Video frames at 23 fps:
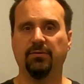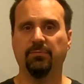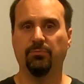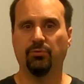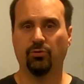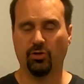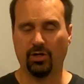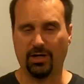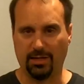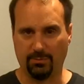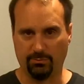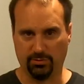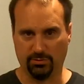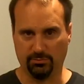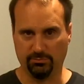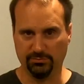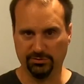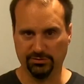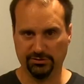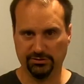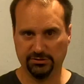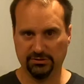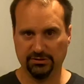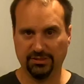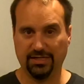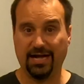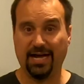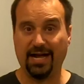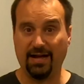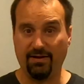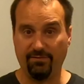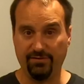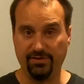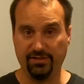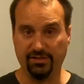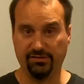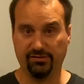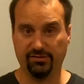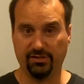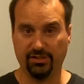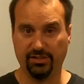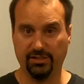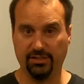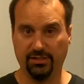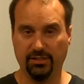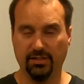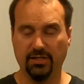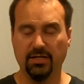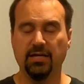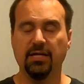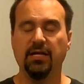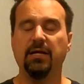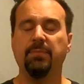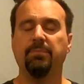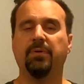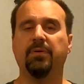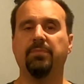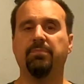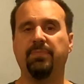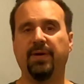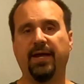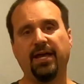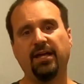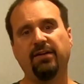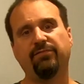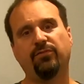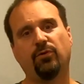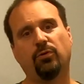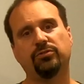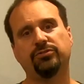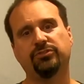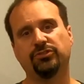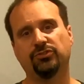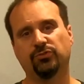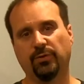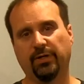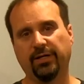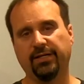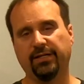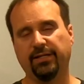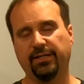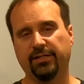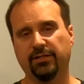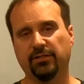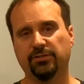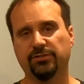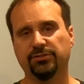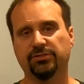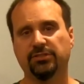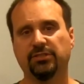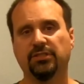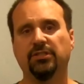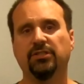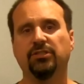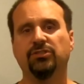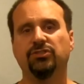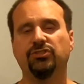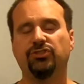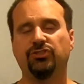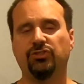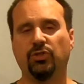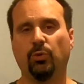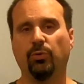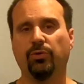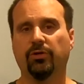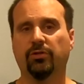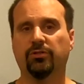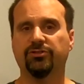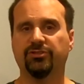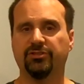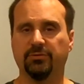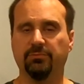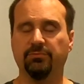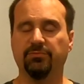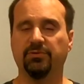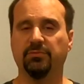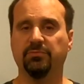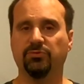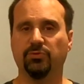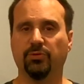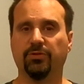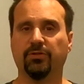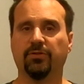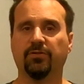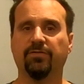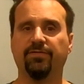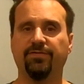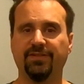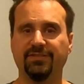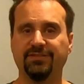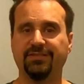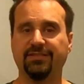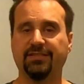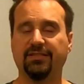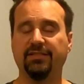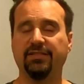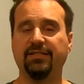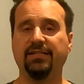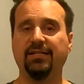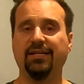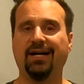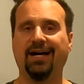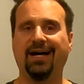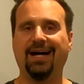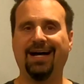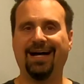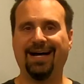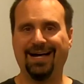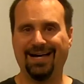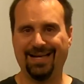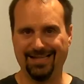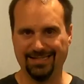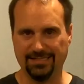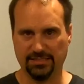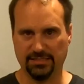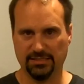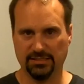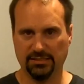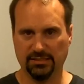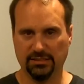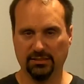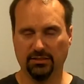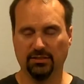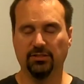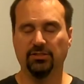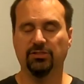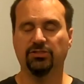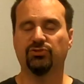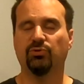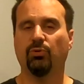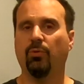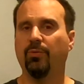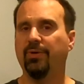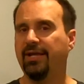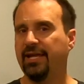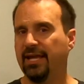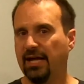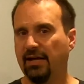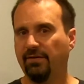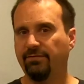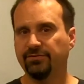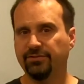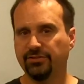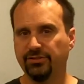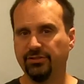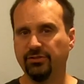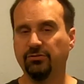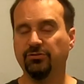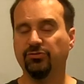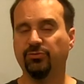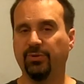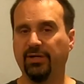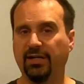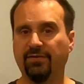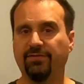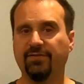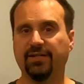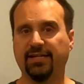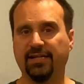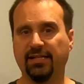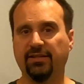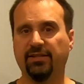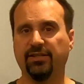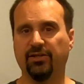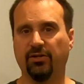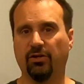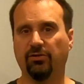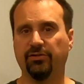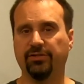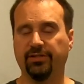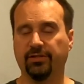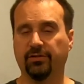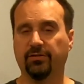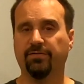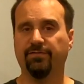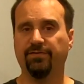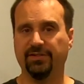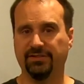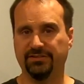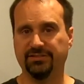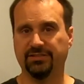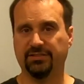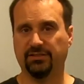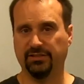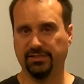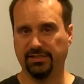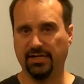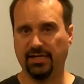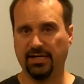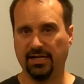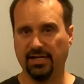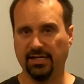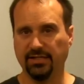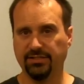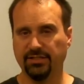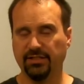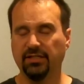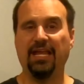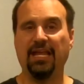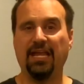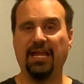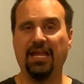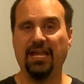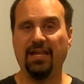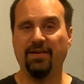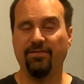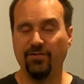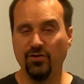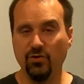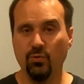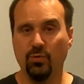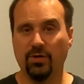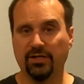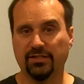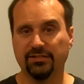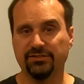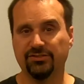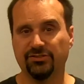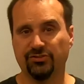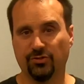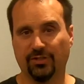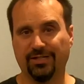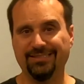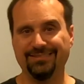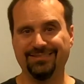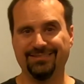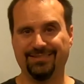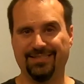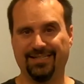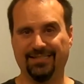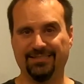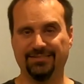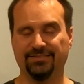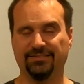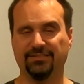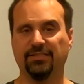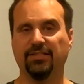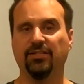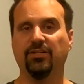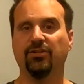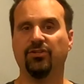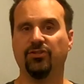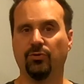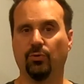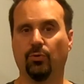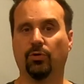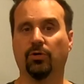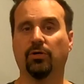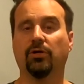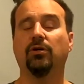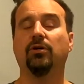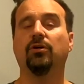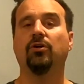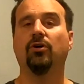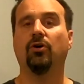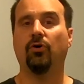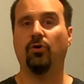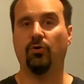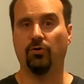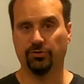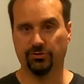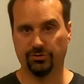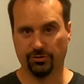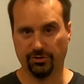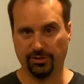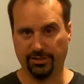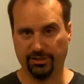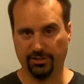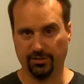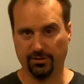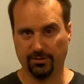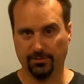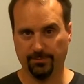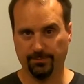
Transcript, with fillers: problems, obviously. But bad voltage regulators show their symptoms when they're physically hot. So what we have to do is we have to get the alternator physically hot. If you want to stress test your alternator